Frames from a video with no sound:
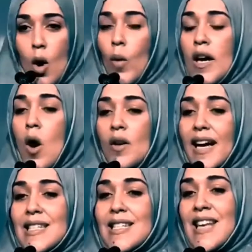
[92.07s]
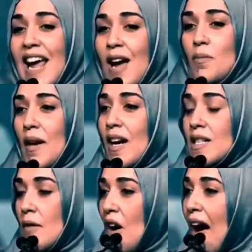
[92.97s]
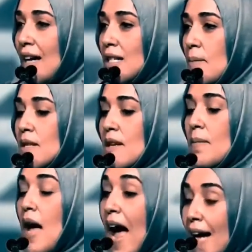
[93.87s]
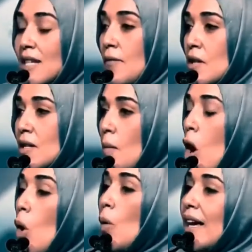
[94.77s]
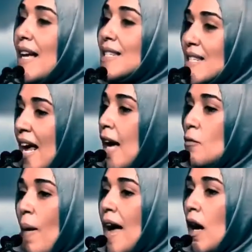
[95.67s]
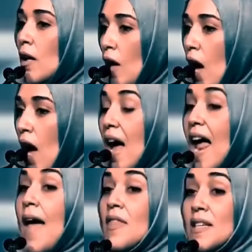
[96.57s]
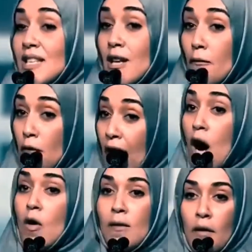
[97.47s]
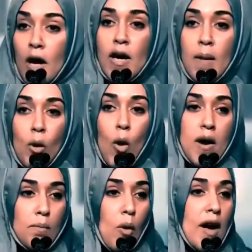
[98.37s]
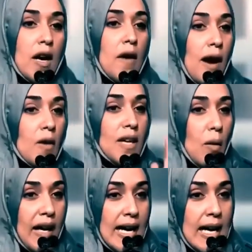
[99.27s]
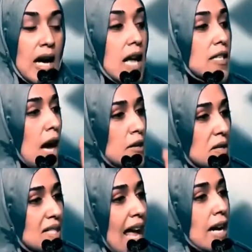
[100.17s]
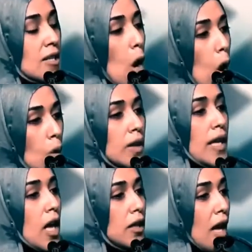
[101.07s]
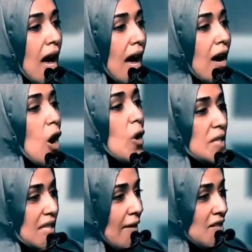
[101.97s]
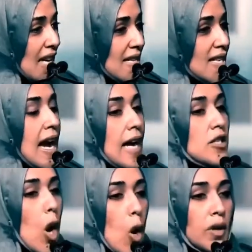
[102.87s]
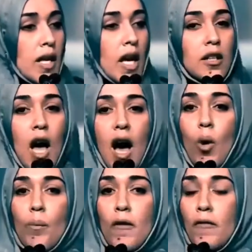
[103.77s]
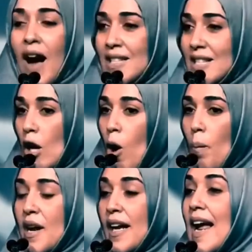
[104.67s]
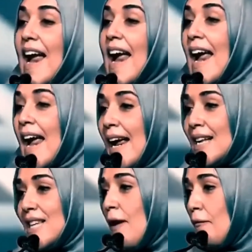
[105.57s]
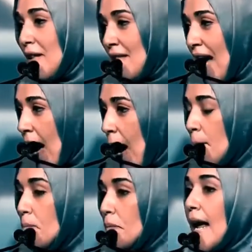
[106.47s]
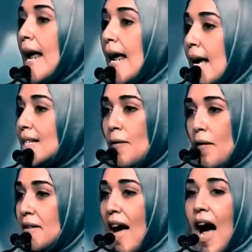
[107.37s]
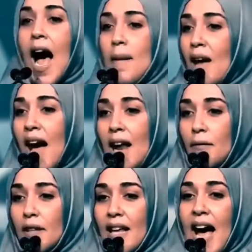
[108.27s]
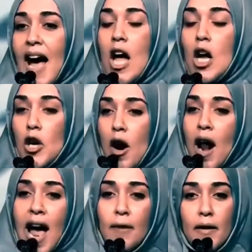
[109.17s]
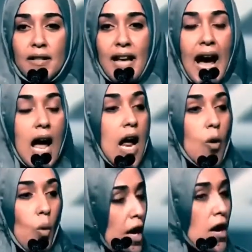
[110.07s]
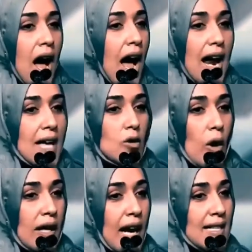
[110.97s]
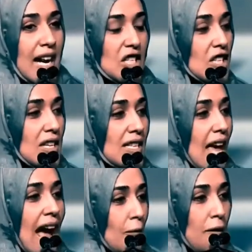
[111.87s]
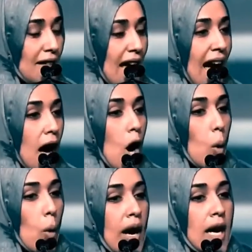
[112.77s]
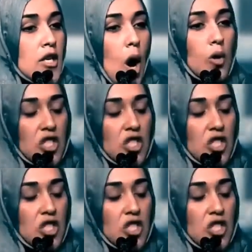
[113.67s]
We don't get saved because of our activism. We get saved by Allah. And this is a very, very important point of our tawheed. To understand it's only Allah who saves us. It's only Allah who provides the opening. He is Al-Fattah. He is Al-Fattah. I'm not Al-Fattah. You're not Al-Fattah. We're not, as organizations, Al-Fattah. We don't